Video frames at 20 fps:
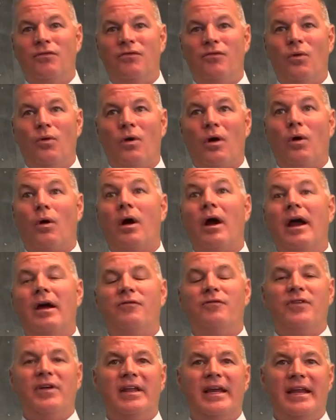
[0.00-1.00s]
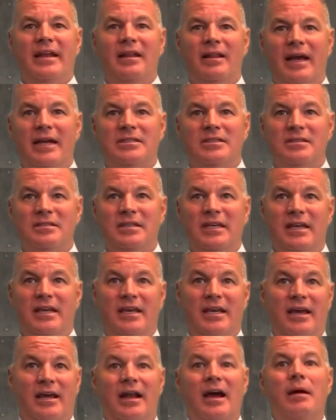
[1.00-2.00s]
or affiliated licensee
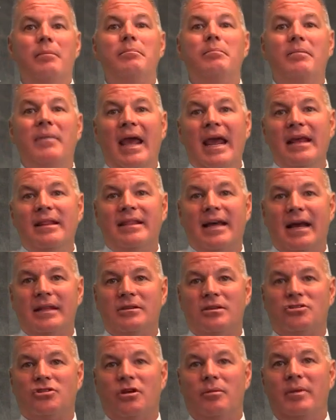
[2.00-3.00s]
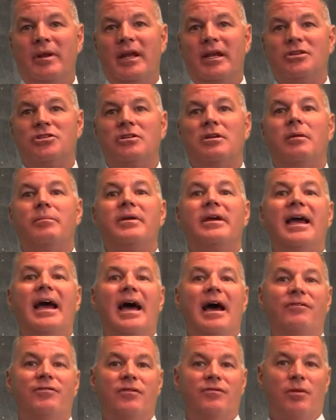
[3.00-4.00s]
cannot make that determination on
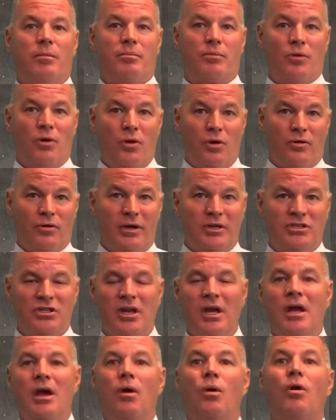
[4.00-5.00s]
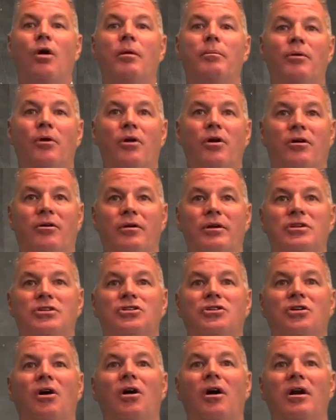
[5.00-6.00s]
behalf of a brokerage or a broker in
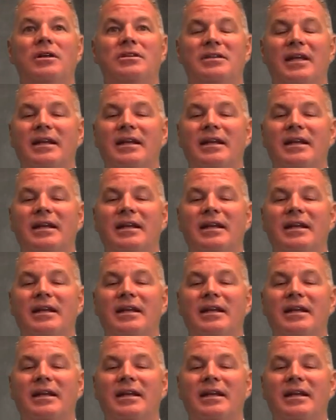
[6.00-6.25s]
charge.